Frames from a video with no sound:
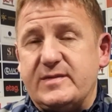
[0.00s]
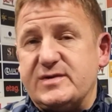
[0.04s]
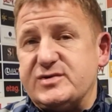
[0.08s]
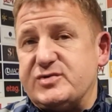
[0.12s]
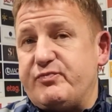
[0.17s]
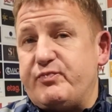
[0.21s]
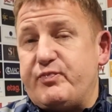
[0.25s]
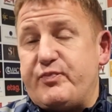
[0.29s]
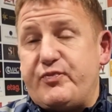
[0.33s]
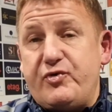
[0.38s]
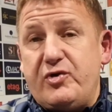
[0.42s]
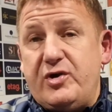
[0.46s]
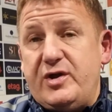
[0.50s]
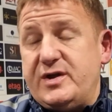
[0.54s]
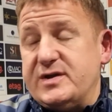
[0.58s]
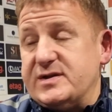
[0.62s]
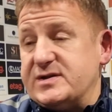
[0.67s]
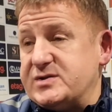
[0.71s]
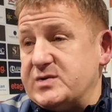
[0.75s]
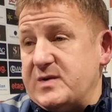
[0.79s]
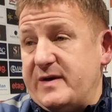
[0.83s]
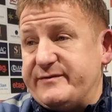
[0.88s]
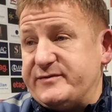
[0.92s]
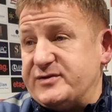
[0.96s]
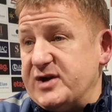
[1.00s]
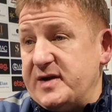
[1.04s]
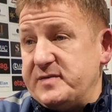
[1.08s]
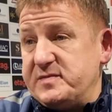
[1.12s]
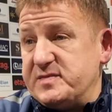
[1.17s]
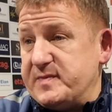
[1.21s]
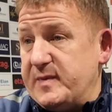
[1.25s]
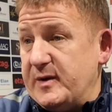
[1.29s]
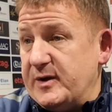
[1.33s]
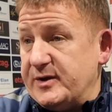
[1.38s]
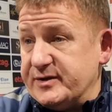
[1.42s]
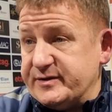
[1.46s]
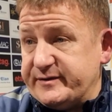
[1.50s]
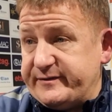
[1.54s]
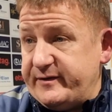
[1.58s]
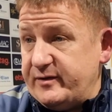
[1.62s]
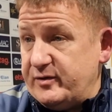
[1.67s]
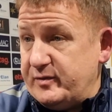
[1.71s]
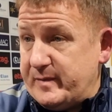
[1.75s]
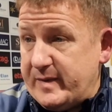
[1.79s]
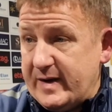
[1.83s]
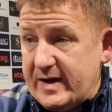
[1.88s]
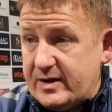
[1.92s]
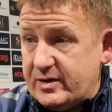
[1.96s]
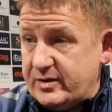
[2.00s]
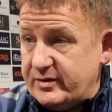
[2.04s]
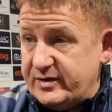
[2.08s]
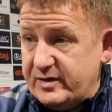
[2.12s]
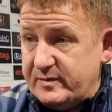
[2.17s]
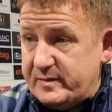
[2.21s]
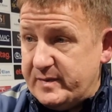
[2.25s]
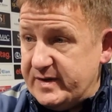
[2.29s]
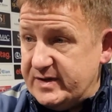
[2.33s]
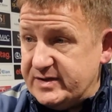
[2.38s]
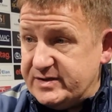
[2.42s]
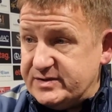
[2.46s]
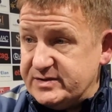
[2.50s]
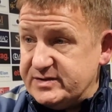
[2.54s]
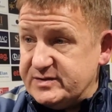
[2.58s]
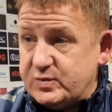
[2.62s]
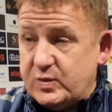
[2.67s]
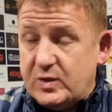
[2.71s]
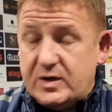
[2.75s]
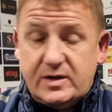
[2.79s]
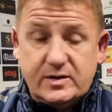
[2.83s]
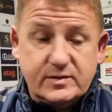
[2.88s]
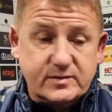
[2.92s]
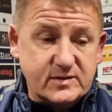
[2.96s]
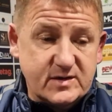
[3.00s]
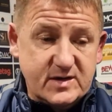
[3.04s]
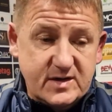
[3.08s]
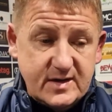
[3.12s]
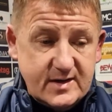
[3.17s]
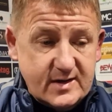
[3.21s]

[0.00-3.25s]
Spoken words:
It's brilliant to have James Blansfield back on the pitch as well.